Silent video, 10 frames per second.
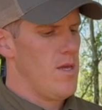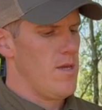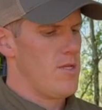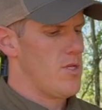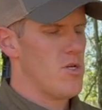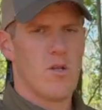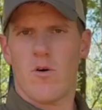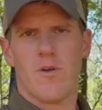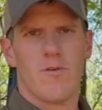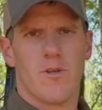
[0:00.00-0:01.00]
It should
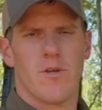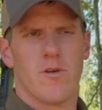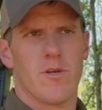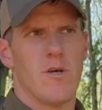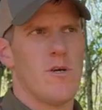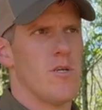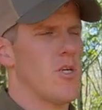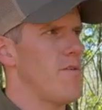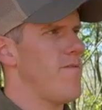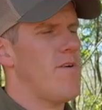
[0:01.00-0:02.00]
hold on to your gun. It
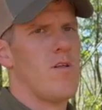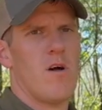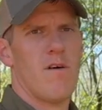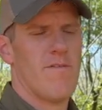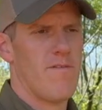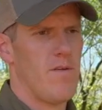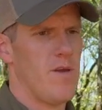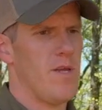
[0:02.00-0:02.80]
shouldn't fall off